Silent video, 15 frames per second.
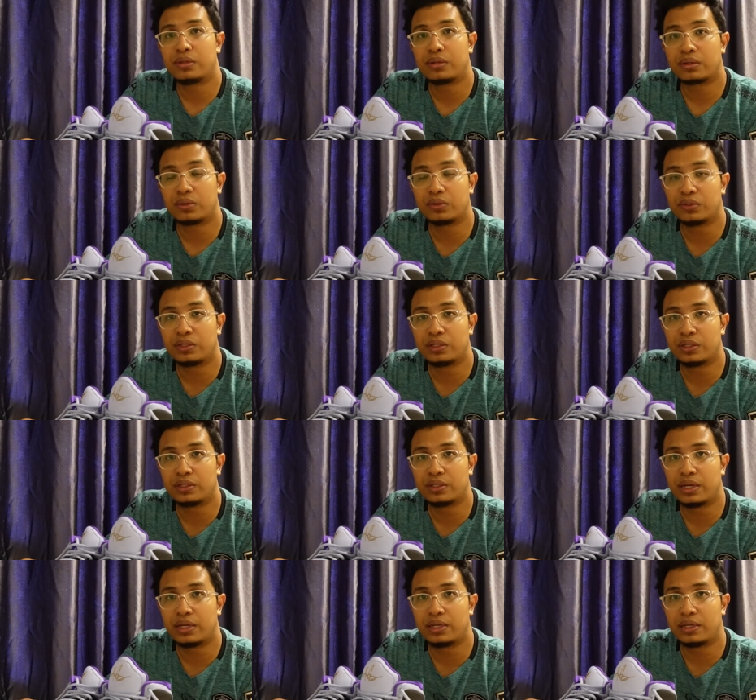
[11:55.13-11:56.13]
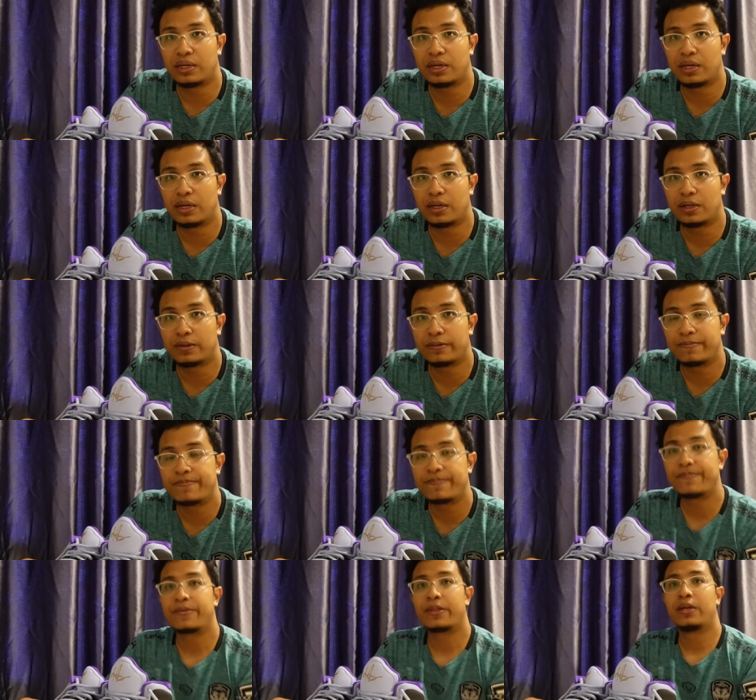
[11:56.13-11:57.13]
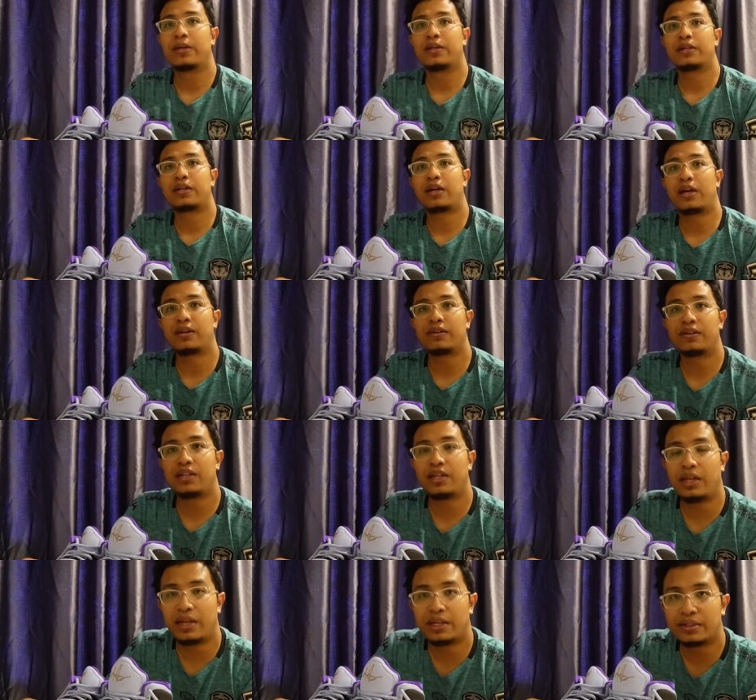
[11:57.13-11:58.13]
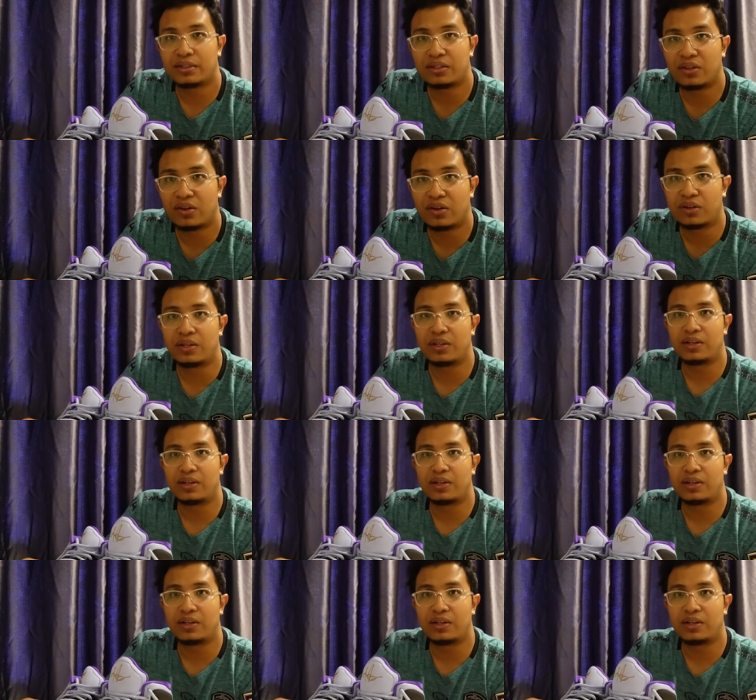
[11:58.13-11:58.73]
Consider that Kyrie is not